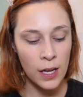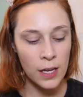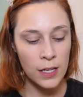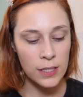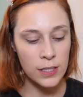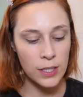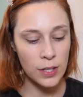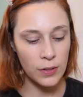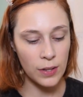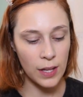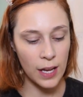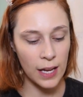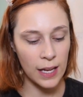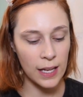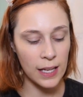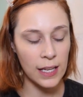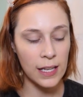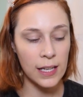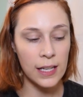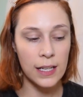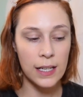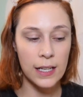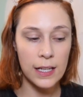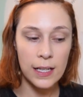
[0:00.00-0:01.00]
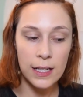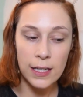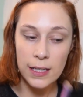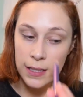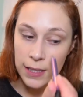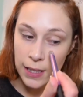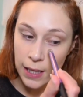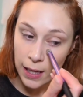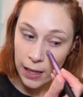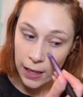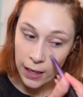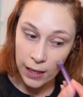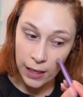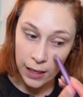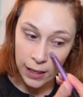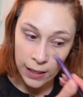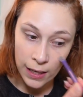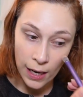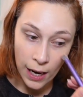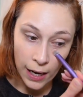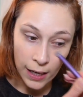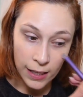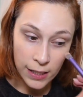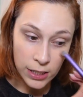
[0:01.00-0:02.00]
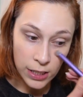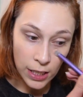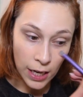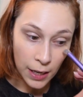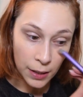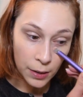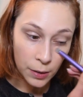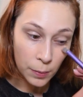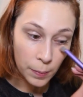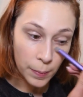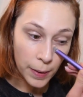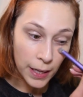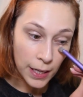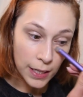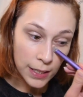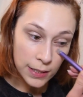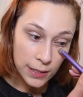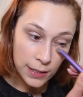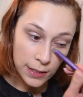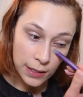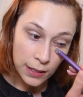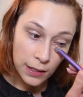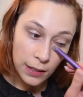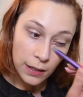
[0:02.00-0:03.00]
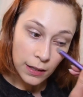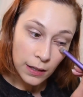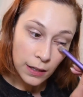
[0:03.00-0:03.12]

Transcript: so that it is an eyeshadow base.